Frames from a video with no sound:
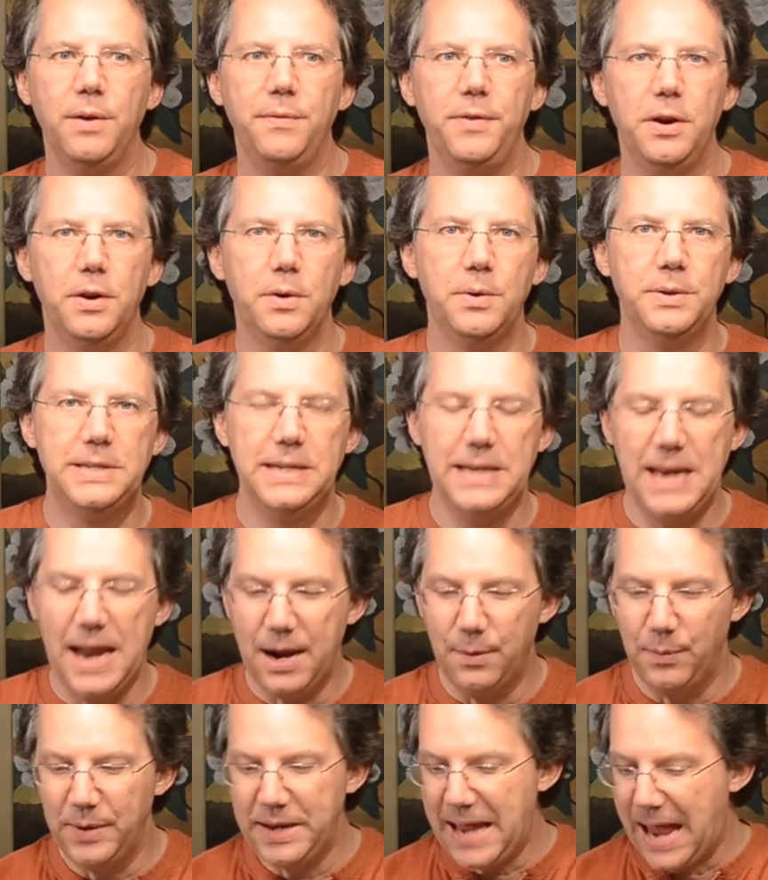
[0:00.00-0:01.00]
review, and
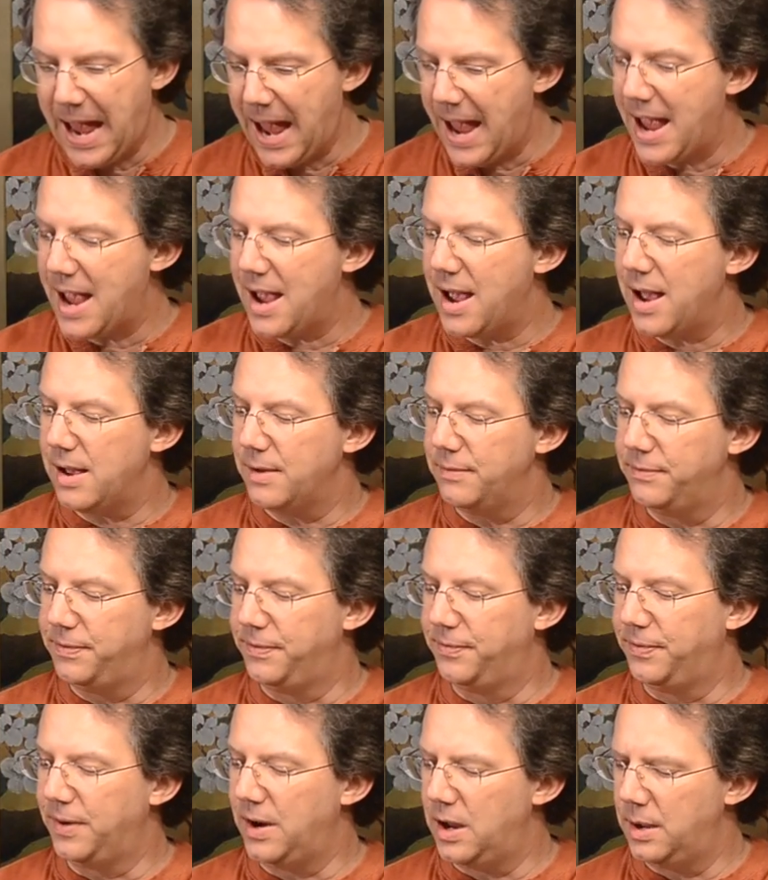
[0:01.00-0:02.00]
today we have
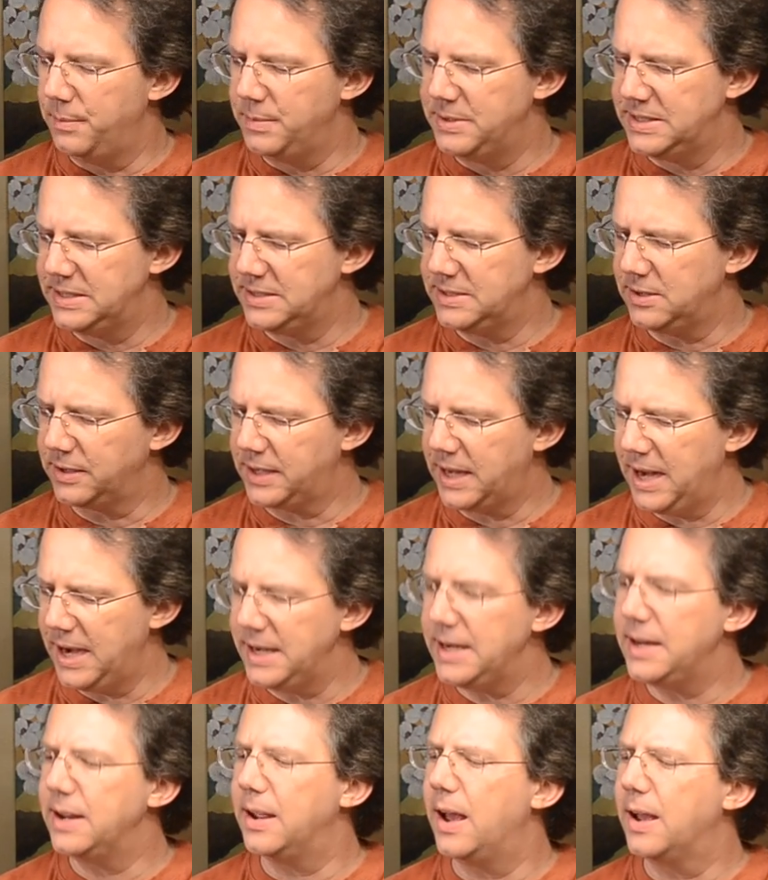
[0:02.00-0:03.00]
from, is this
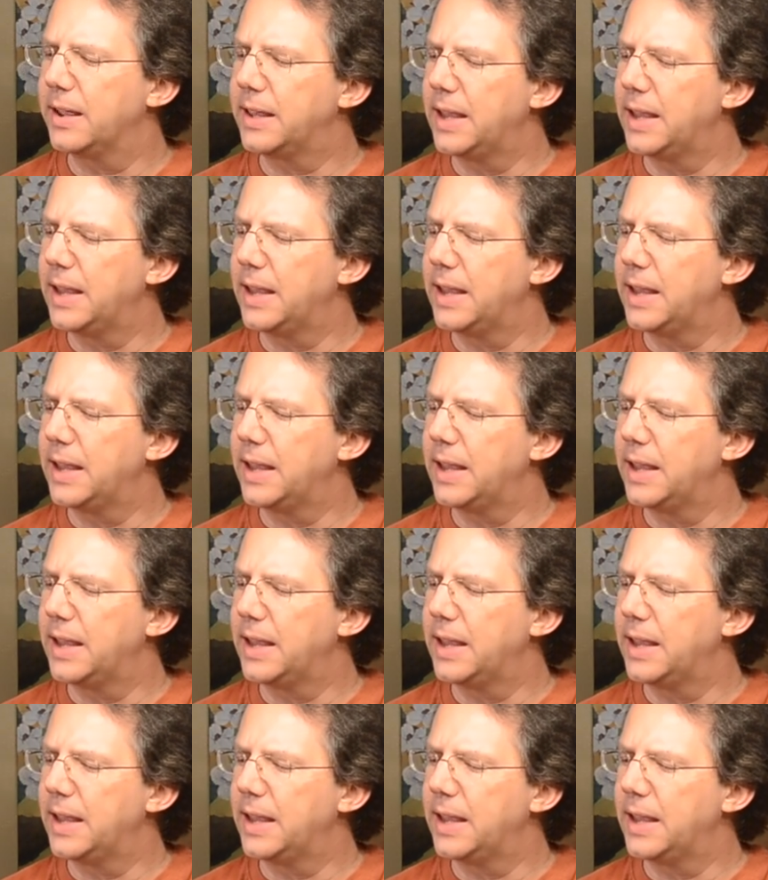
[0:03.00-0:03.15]
Arcadia